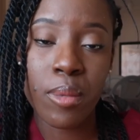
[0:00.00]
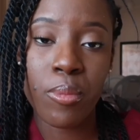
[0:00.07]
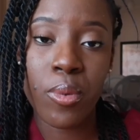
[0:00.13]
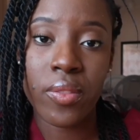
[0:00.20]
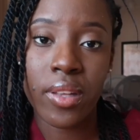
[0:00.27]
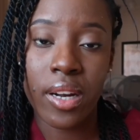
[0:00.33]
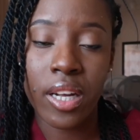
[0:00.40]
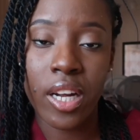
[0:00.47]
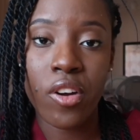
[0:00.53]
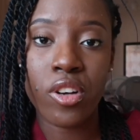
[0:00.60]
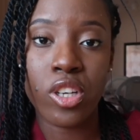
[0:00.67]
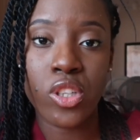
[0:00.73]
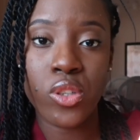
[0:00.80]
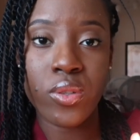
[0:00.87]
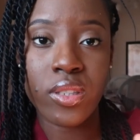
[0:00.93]
the book that I
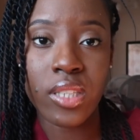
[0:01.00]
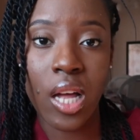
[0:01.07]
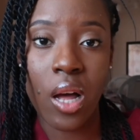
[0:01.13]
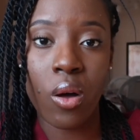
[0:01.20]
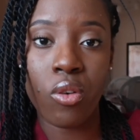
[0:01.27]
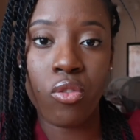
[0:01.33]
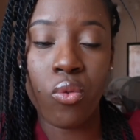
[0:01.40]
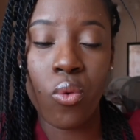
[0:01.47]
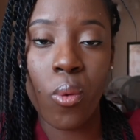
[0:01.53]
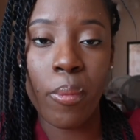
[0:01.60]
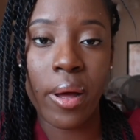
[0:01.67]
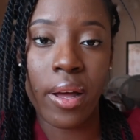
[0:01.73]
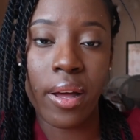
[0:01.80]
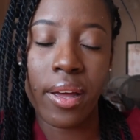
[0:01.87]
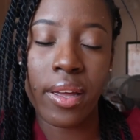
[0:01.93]
currently use now for
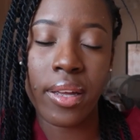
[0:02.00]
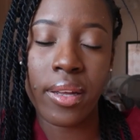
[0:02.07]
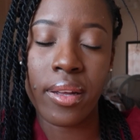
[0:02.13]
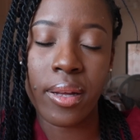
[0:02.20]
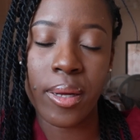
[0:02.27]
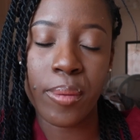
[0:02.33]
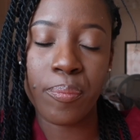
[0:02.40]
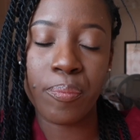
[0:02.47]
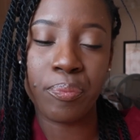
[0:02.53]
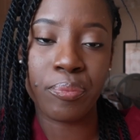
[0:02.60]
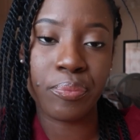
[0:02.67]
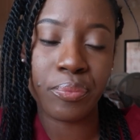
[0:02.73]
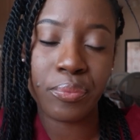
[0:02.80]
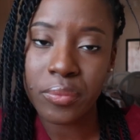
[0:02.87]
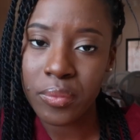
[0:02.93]
my
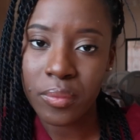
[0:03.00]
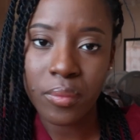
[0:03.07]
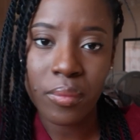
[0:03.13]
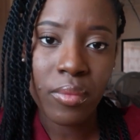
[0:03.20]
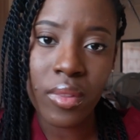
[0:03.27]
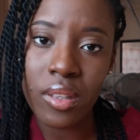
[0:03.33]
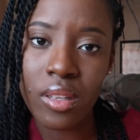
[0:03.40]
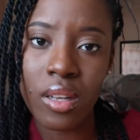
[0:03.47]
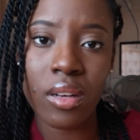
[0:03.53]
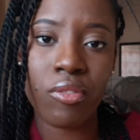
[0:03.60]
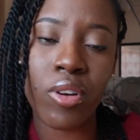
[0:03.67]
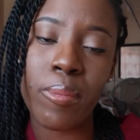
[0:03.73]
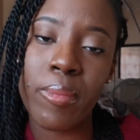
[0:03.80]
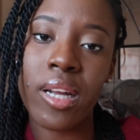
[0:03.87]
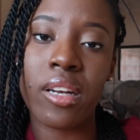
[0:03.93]
um,
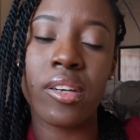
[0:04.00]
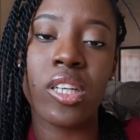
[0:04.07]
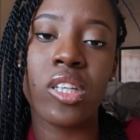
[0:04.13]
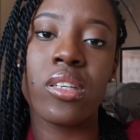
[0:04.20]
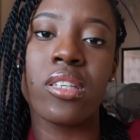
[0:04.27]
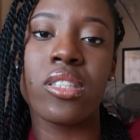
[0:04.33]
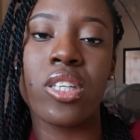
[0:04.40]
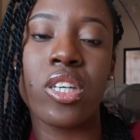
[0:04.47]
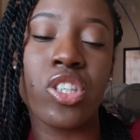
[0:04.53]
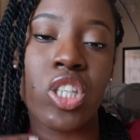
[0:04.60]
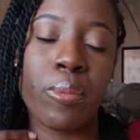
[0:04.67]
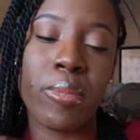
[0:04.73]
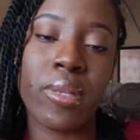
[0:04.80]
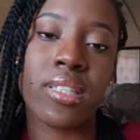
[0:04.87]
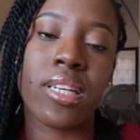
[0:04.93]
from my clinical
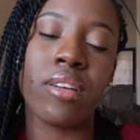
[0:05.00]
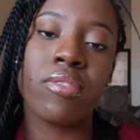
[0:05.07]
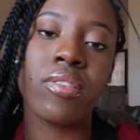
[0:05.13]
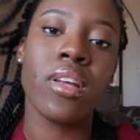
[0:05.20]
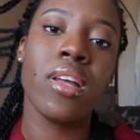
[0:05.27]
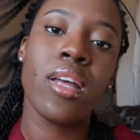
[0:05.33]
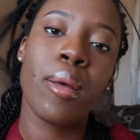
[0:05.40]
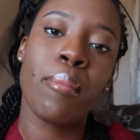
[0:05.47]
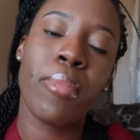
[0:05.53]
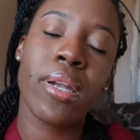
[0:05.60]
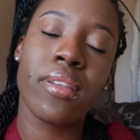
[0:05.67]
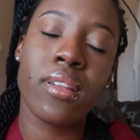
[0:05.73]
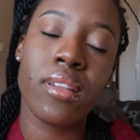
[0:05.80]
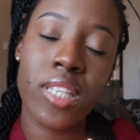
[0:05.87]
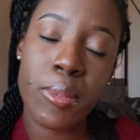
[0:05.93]
internship and stuff
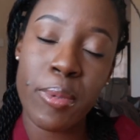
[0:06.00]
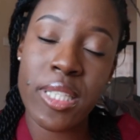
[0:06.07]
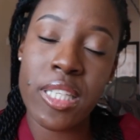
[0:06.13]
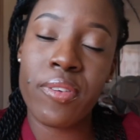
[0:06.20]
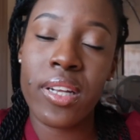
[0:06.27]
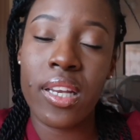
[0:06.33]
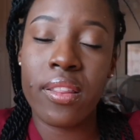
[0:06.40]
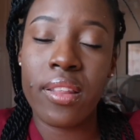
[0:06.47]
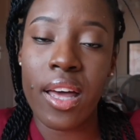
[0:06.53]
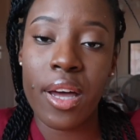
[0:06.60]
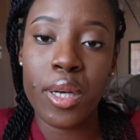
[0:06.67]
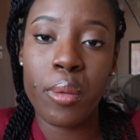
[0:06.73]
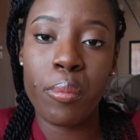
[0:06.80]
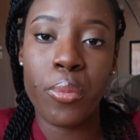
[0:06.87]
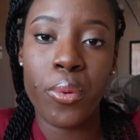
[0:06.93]
but specifically they
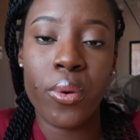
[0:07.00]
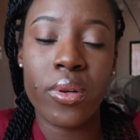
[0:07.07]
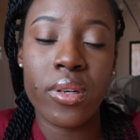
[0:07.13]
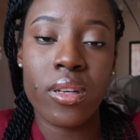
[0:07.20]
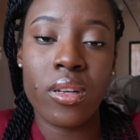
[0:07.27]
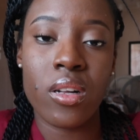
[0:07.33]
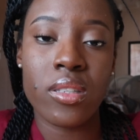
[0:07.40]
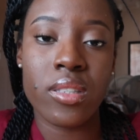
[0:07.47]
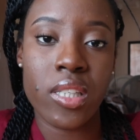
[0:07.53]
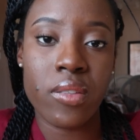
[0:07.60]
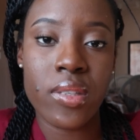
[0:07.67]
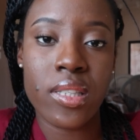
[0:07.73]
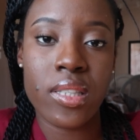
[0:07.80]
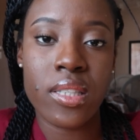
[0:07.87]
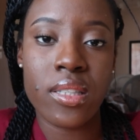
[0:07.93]
had a book called
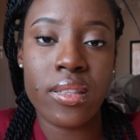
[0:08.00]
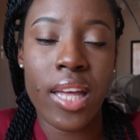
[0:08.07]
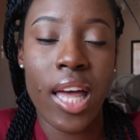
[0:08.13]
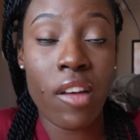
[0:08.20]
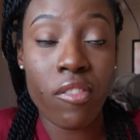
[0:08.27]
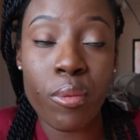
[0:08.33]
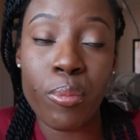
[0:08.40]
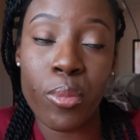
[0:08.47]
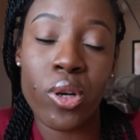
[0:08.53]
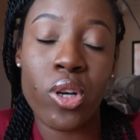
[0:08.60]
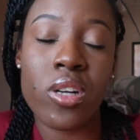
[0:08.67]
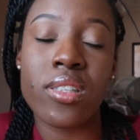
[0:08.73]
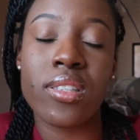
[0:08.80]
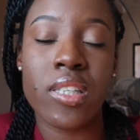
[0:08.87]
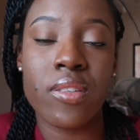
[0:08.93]
davidson they have a book
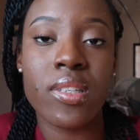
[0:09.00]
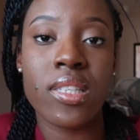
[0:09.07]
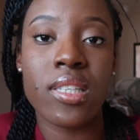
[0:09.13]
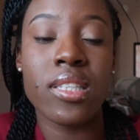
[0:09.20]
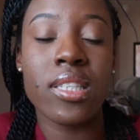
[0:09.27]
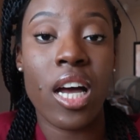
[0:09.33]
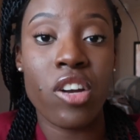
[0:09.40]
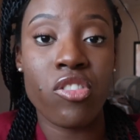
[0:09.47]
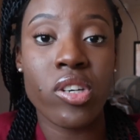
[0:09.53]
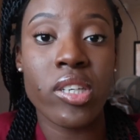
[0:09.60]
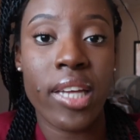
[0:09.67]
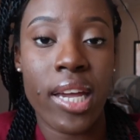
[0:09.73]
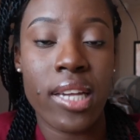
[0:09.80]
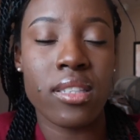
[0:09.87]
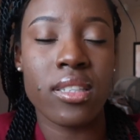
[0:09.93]
called davidson's
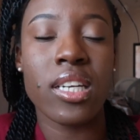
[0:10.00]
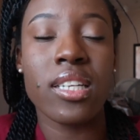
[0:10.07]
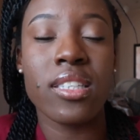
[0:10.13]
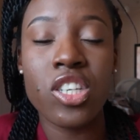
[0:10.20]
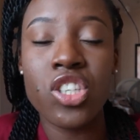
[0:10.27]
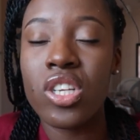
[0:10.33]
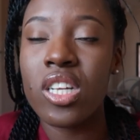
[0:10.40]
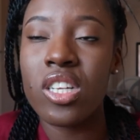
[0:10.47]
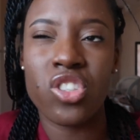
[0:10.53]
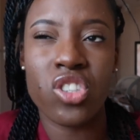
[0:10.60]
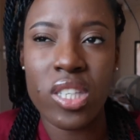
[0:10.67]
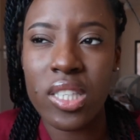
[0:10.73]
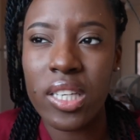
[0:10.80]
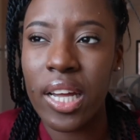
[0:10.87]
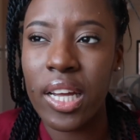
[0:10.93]
100 cases and essentially it's
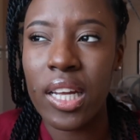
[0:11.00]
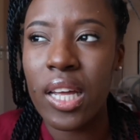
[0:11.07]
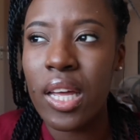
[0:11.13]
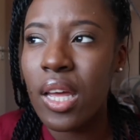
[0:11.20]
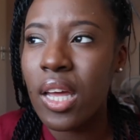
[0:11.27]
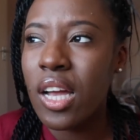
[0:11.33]
just like